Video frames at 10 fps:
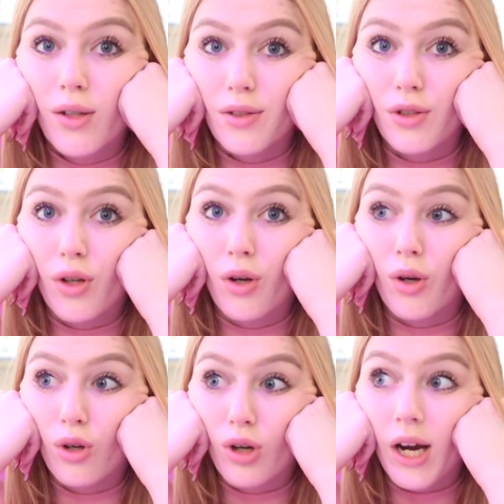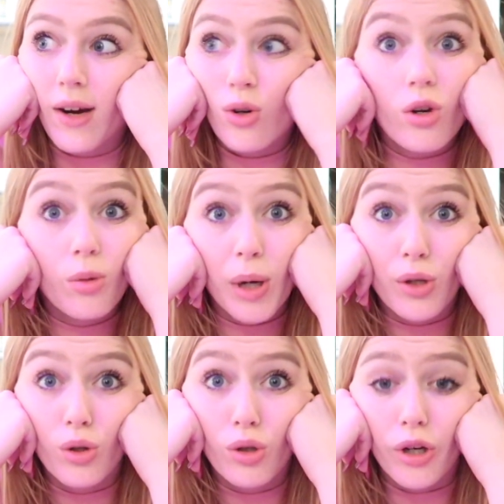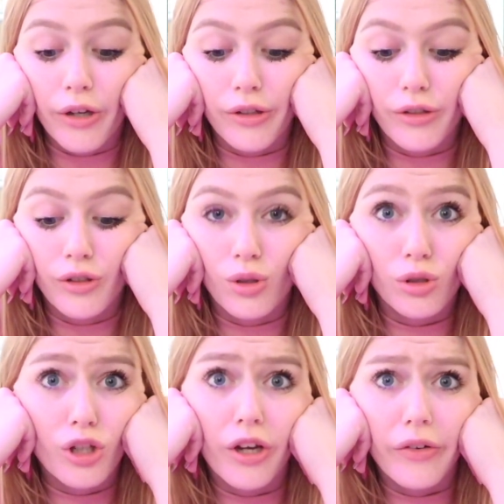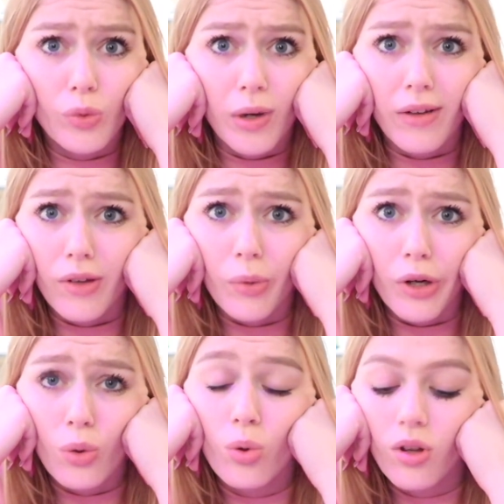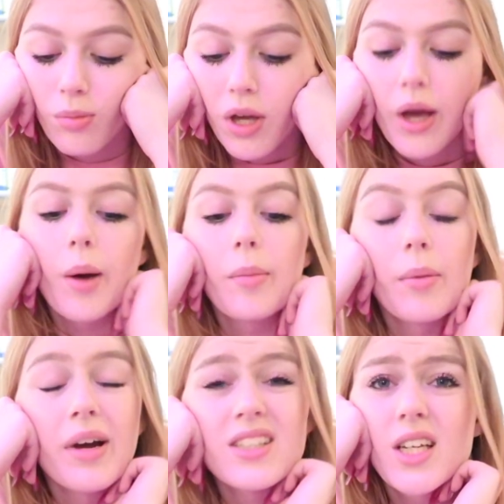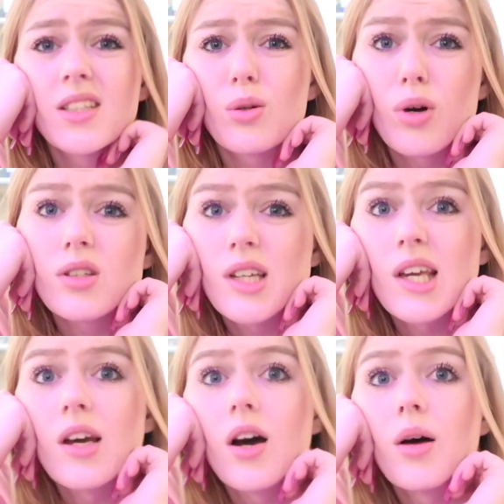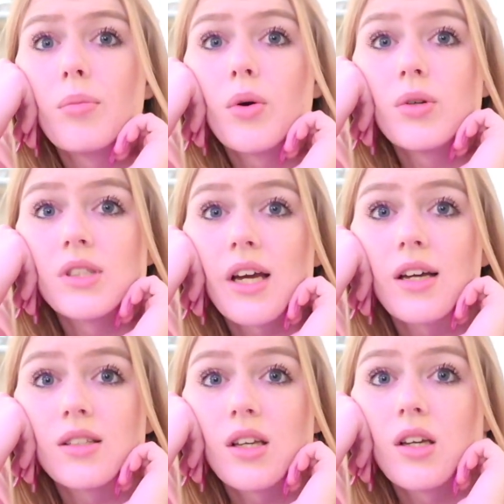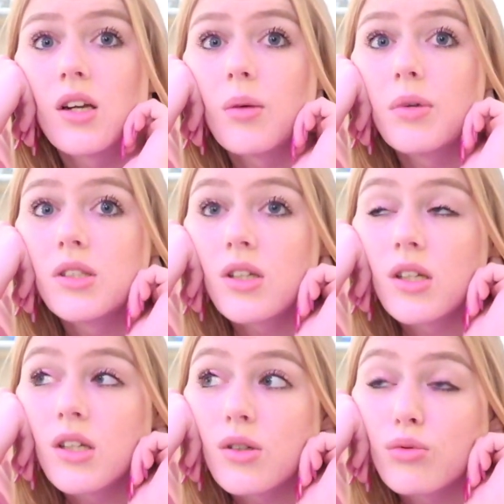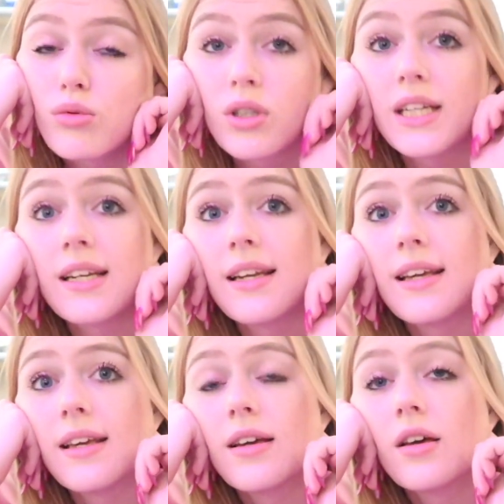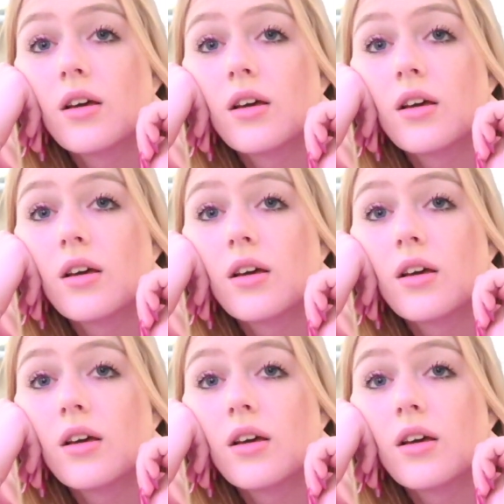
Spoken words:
So I don't know about your cookers, your stoves, whatever you want to call them, but mine takes a while to heat up, but once it has heated up, it's like really